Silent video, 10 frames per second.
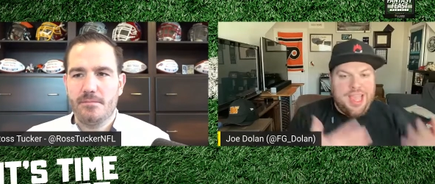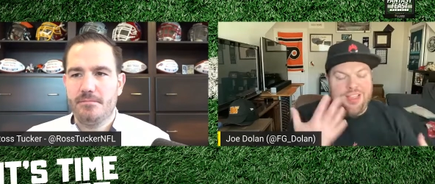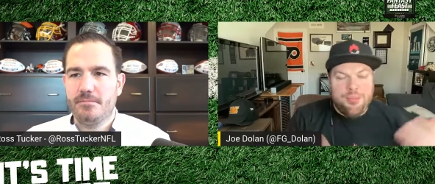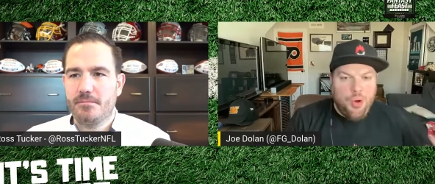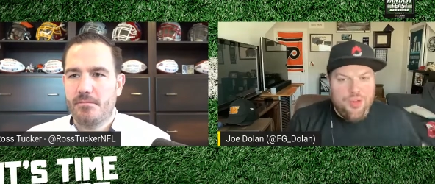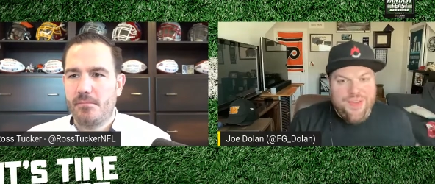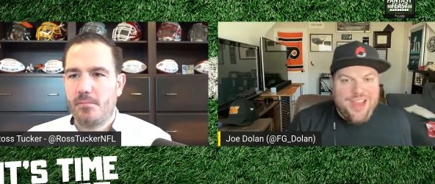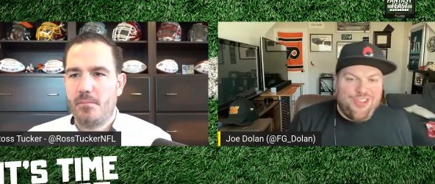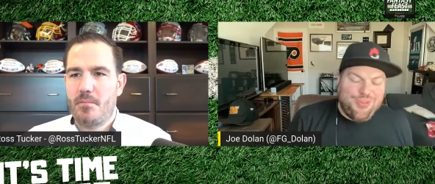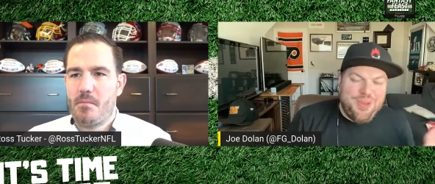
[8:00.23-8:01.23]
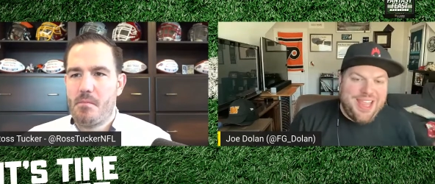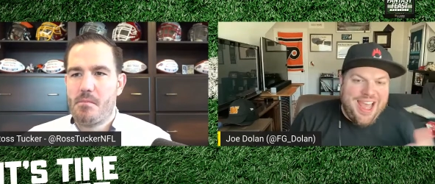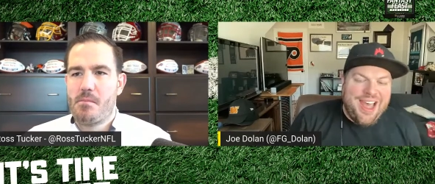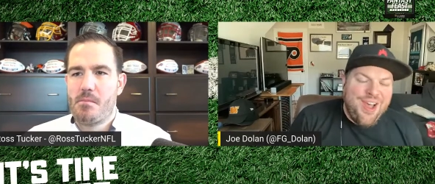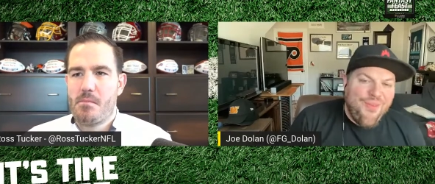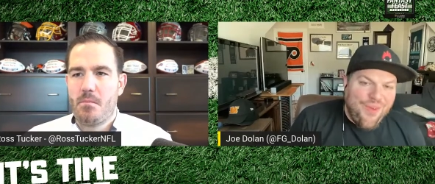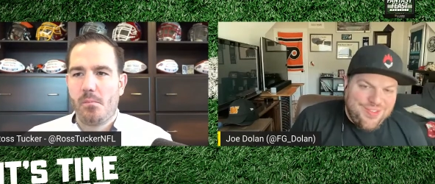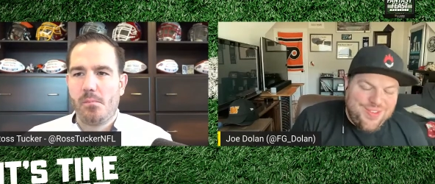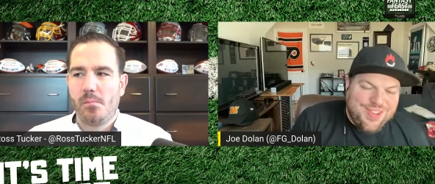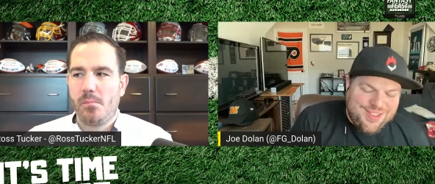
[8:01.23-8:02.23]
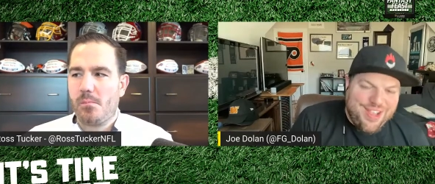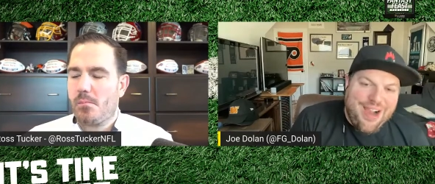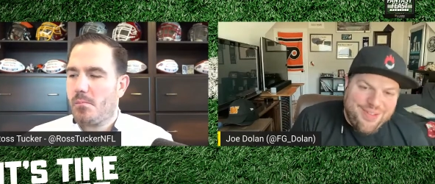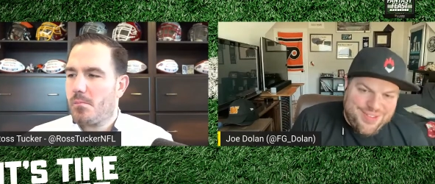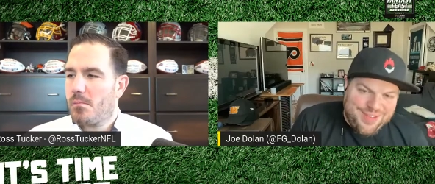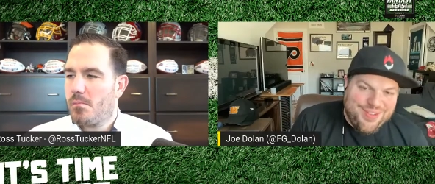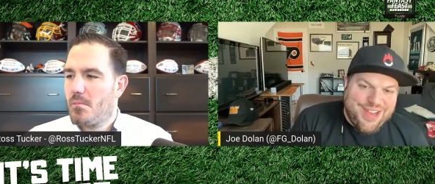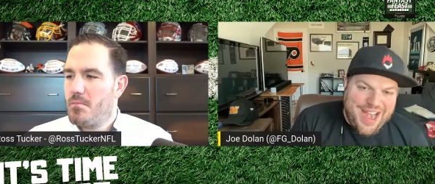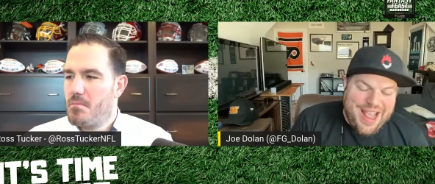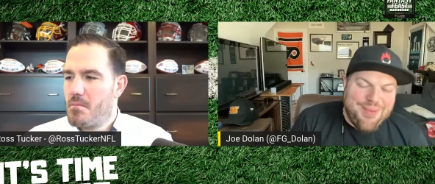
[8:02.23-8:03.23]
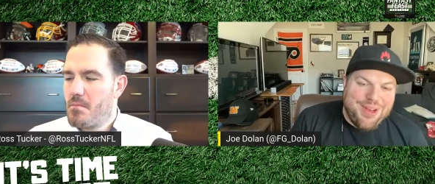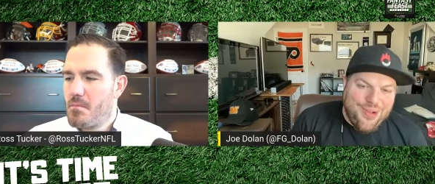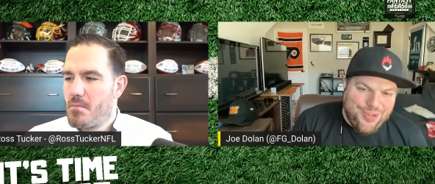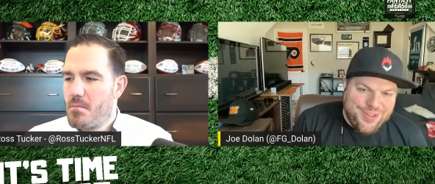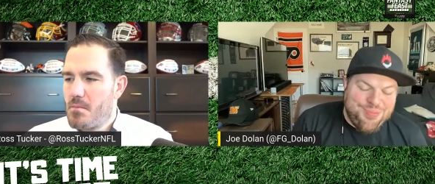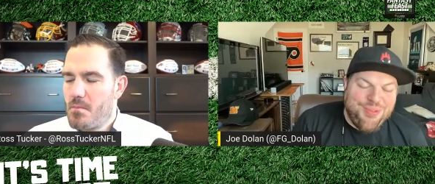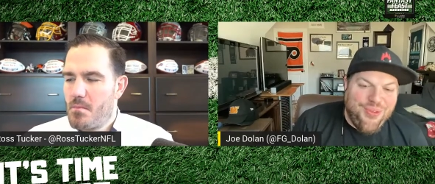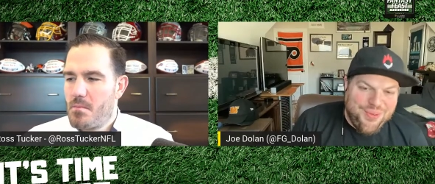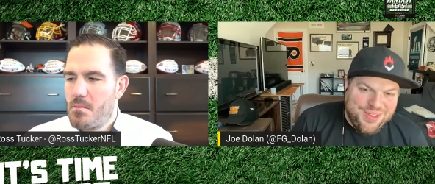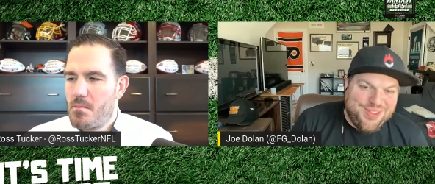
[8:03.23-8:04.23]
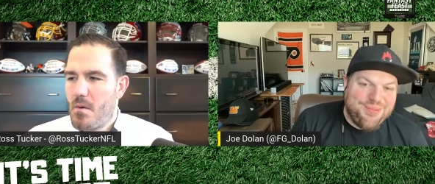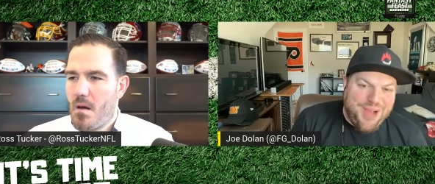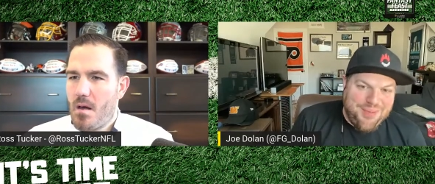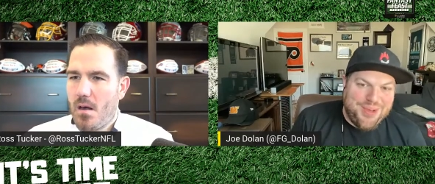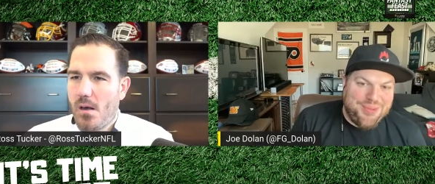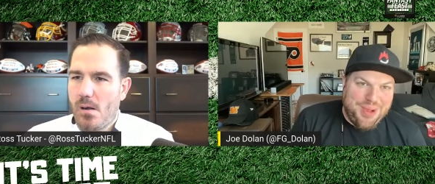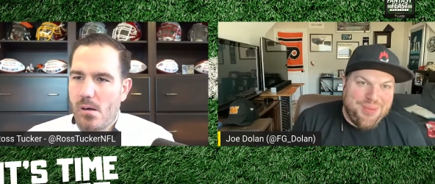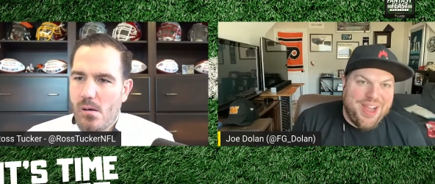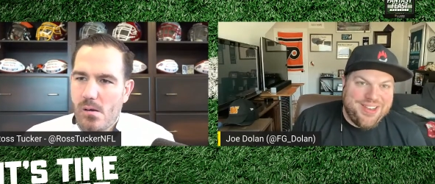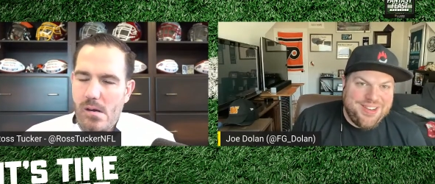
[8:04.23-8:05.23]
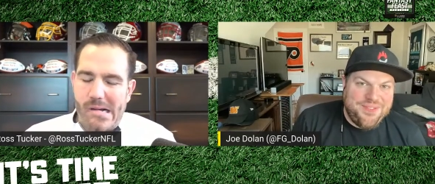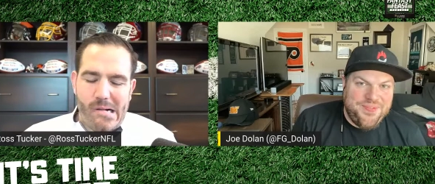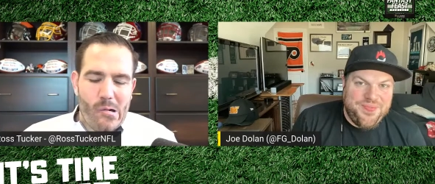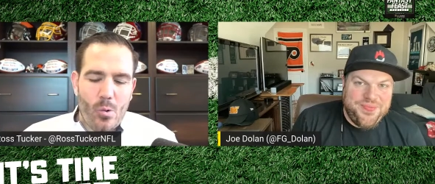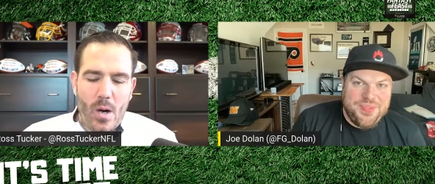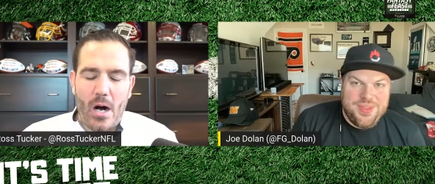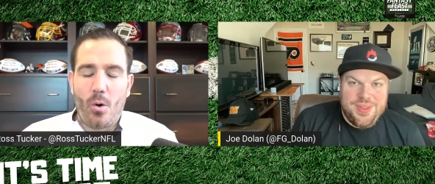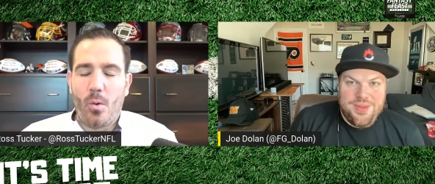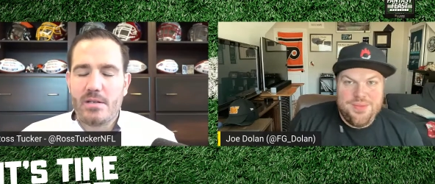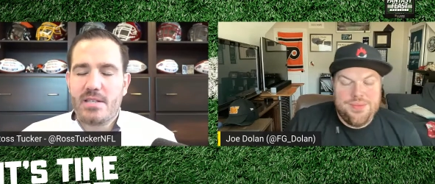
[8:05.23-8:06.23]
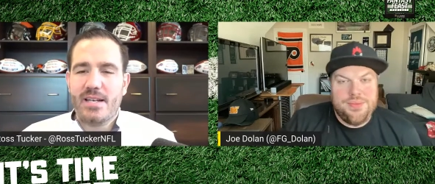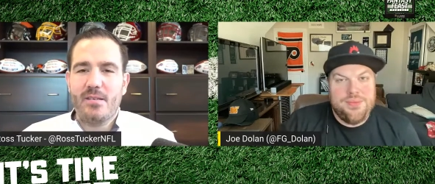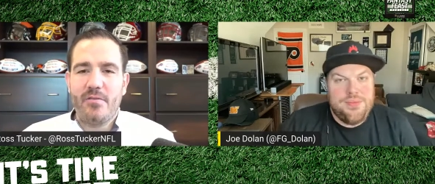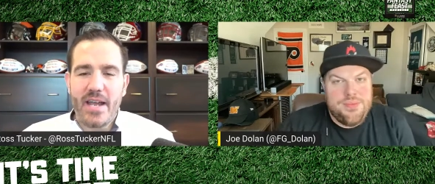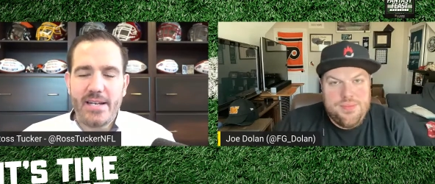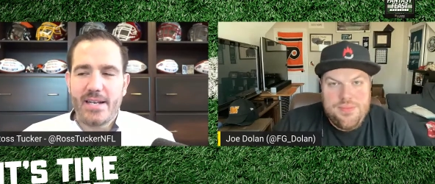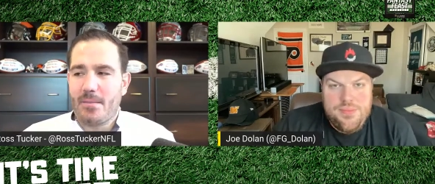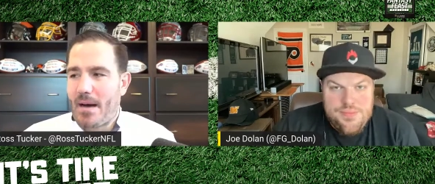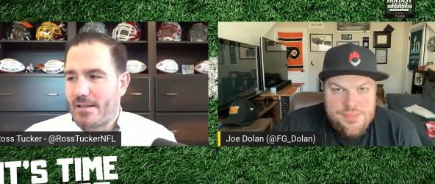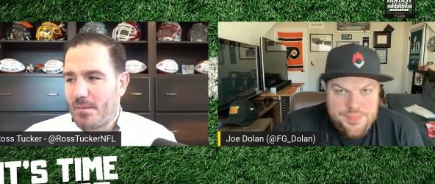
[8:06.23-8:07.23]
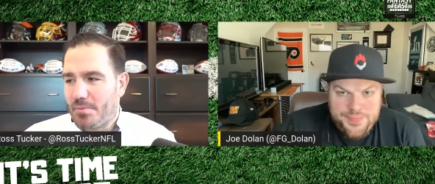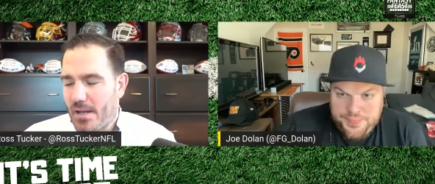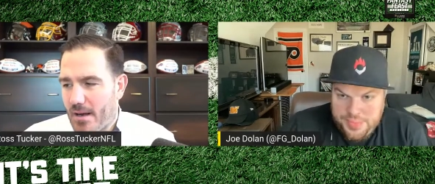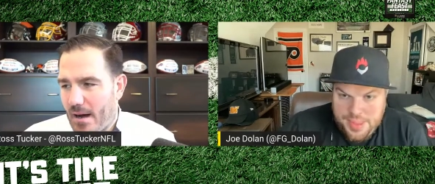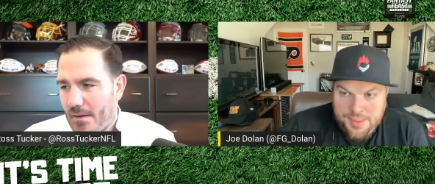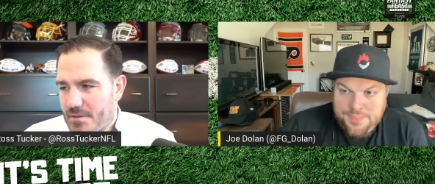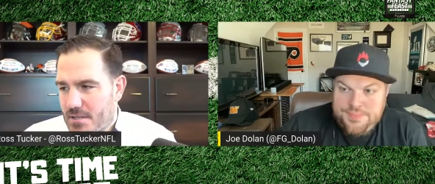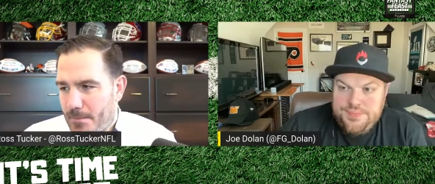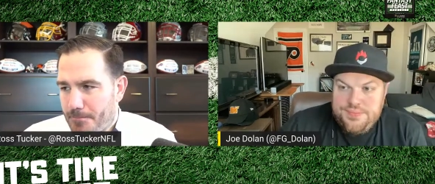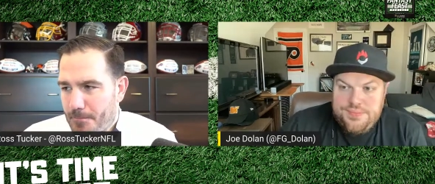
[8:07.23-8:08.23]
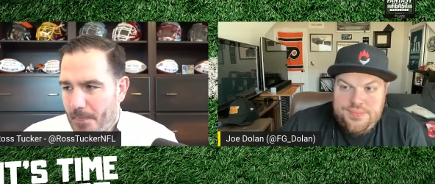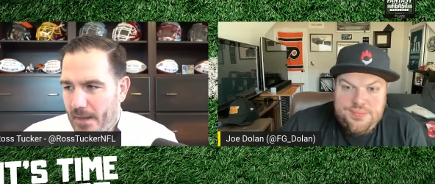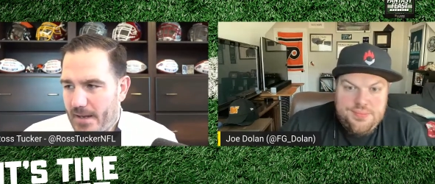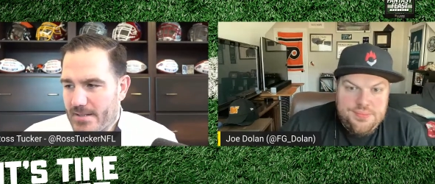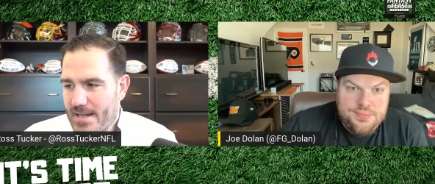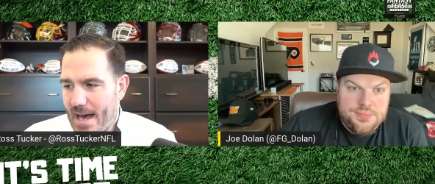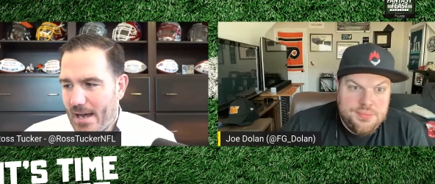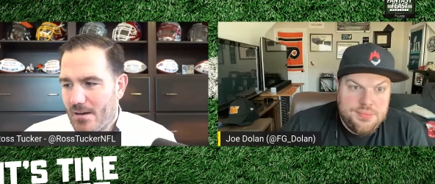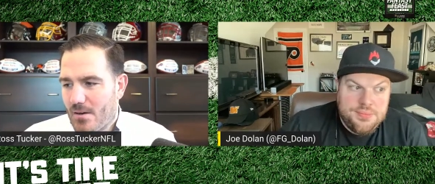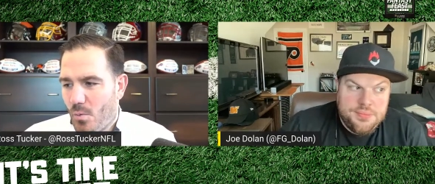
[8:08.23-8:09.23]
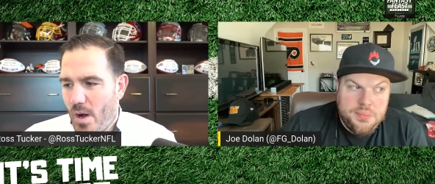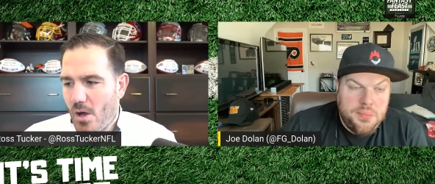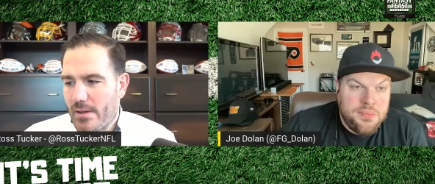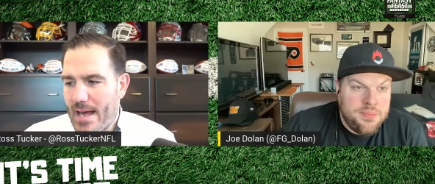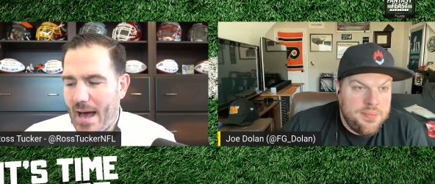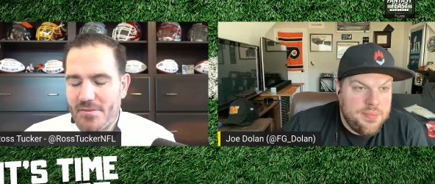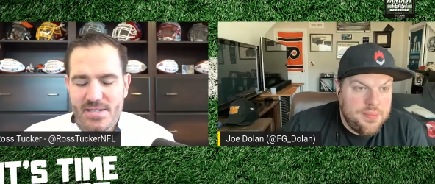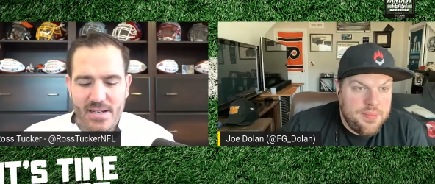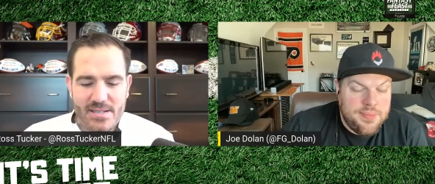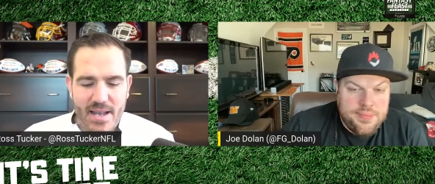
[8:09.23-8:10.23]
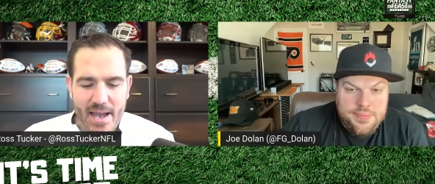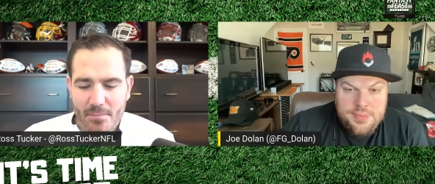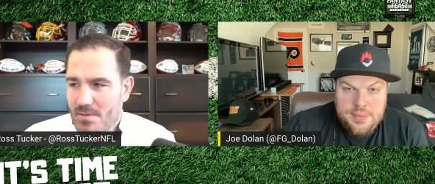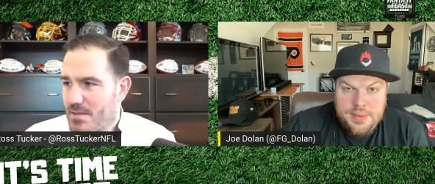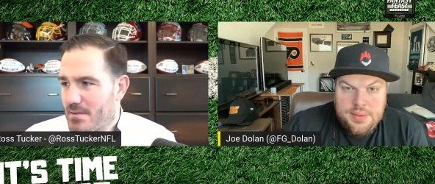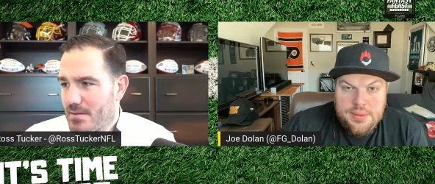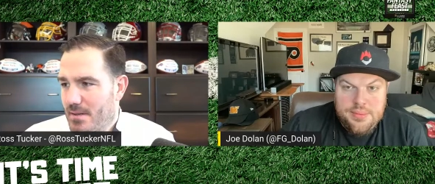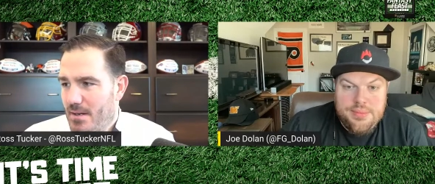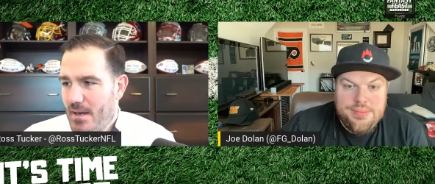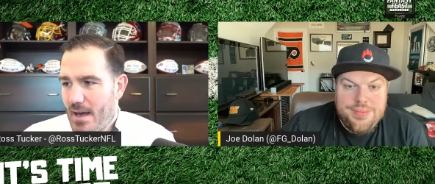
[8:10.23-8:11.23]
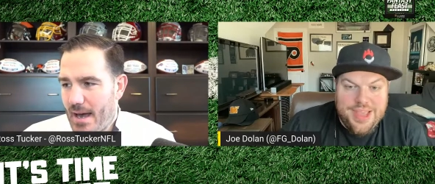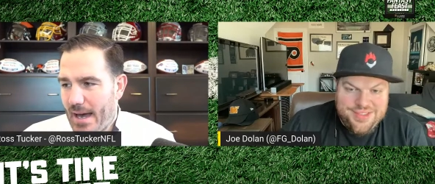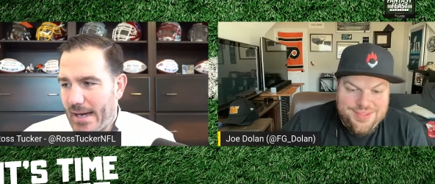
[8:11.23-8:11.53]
Speaker 1: to get the motivations, but yeah, once you said slot receiver, Danny Amendola's performance did pop into my mind.
Speaker 2: Well, what's convenient about the playoffs is that we only have six games. Yes.